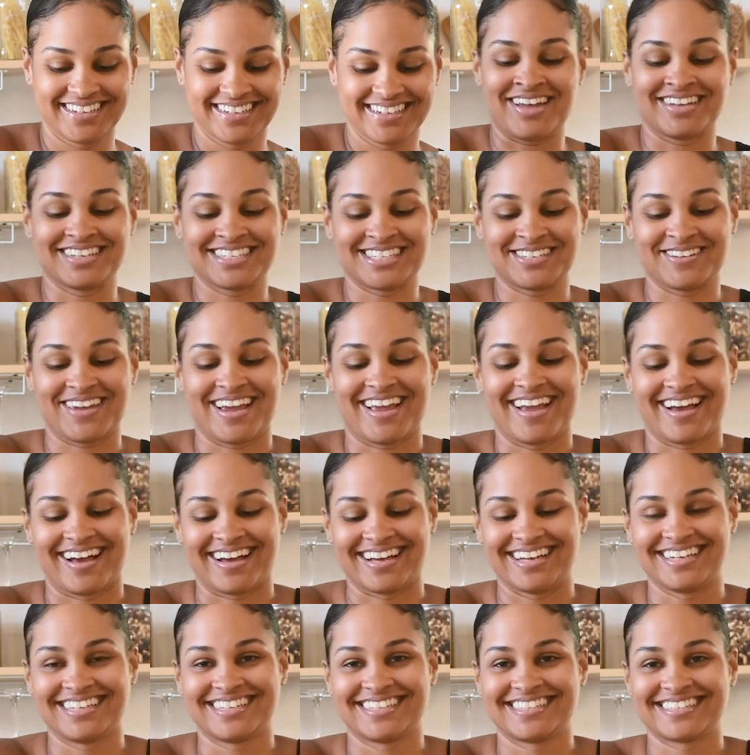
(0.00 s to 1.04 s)
Just
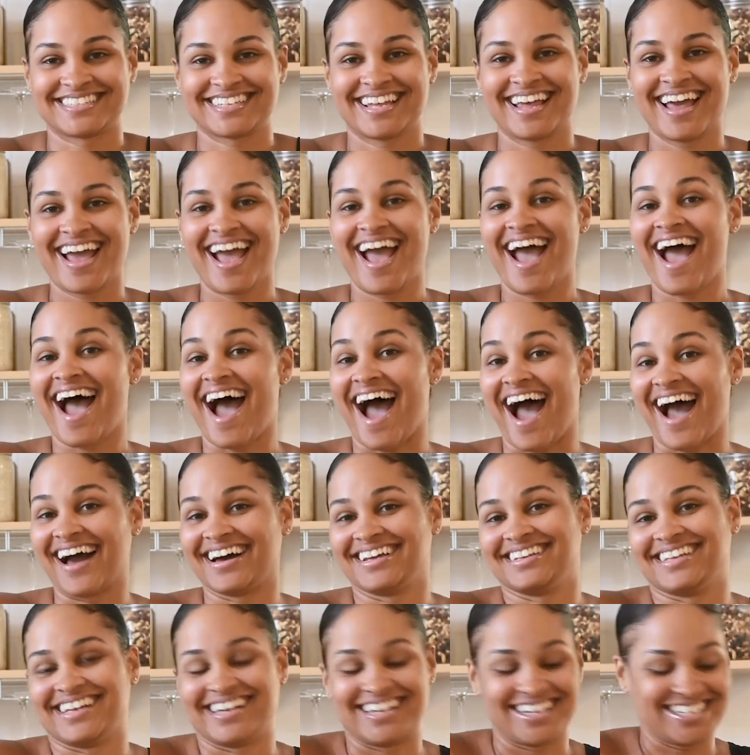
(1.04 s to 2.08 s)
because
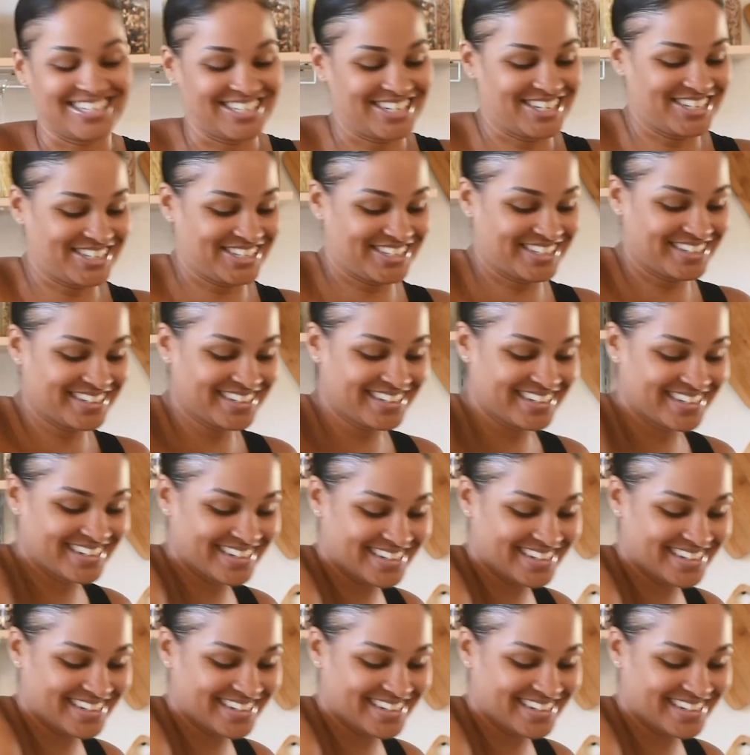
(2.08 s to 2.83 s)
I like ginger.